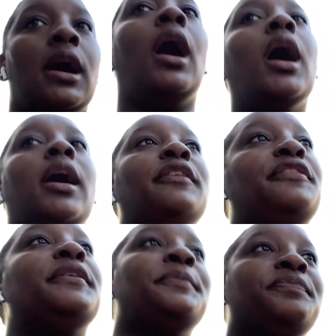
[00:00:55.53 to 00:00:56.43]
off,
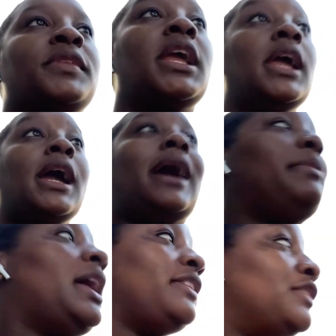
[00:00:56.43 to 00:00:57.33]
I'm
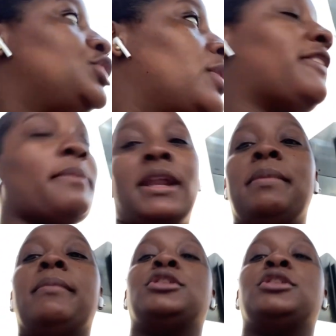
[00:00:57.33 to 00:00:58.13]
not even sure if I'm going to be able